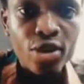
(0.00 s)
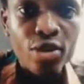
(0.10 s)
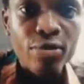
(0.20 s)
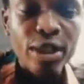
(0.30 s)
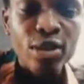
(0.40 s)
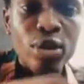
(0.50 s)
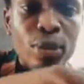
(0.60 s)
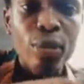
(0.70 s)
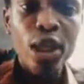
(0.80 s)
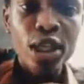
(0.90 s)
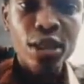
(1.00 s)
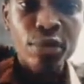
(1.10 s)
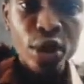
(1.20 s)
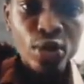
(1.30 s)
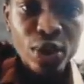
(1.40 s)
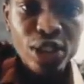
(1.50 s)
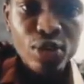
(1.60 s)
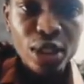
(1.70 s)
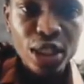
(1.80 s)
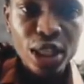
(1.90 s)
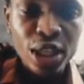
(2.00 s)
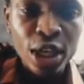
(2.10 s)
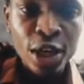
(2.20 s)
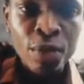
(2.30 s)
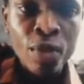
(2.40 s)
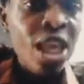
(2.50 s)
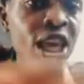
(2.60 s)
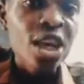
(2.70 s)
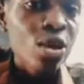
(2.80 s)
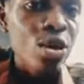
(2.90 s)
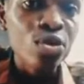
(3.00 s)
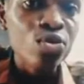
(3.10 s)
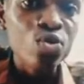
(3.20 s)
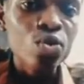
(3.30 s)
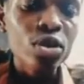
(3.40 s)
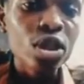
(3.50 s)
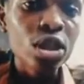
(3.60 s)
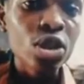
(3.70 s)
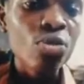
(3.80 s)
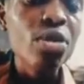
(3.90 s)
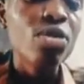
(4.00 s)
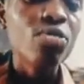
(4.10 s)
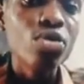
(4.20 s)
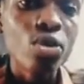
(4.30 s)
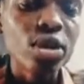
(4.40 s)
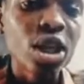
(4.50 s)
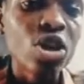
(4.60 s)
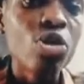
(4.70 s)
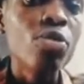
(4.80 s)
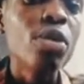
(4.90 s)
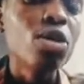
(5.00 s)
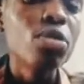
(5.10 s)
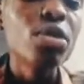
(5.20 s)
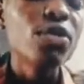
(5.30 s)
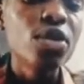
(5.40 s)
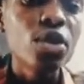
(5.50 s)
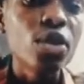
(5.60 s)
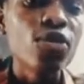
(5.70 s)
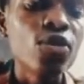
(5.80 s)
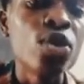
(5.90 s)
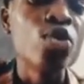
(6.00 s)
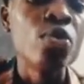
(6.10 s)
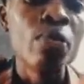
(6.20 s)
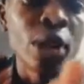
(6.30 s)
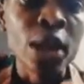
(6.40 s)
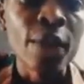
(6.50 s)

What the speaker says: Though you might think you are playing it, but if you get to a stage that there will be some notes that will become difficult for you to play,